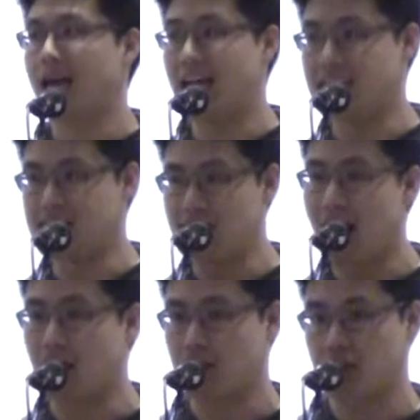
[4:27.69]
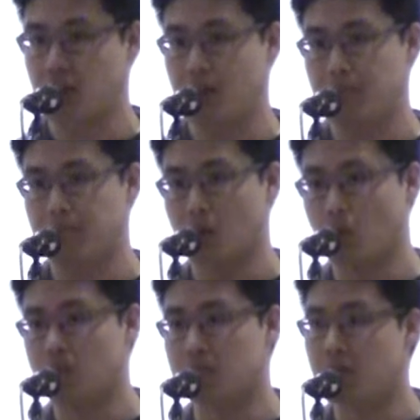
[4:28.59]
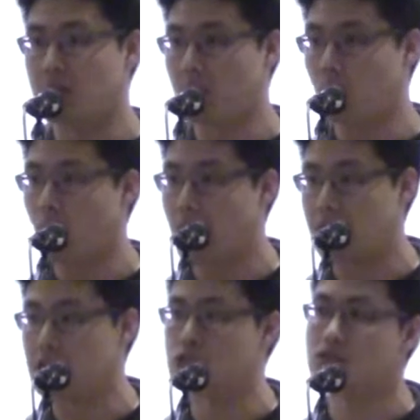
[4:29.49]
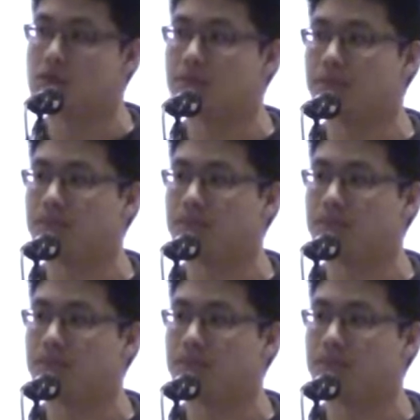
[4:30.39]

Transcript: and death was minimum wage.